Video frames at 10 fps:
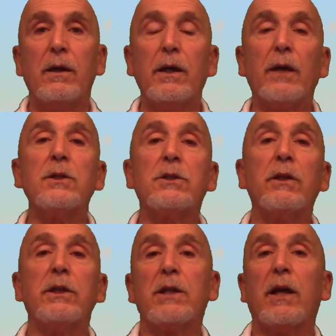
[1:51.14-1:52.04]
He
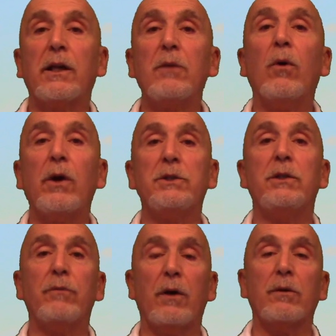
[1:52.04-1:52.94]
understood exactly why
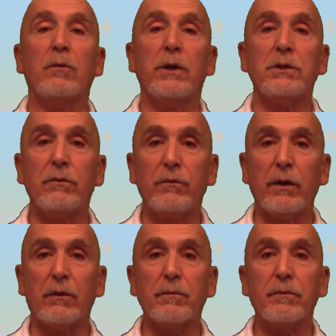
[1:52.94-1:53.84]
she felt the way she
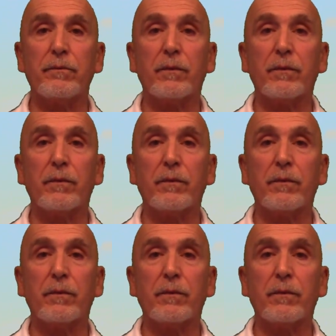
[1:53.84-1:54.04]
felt.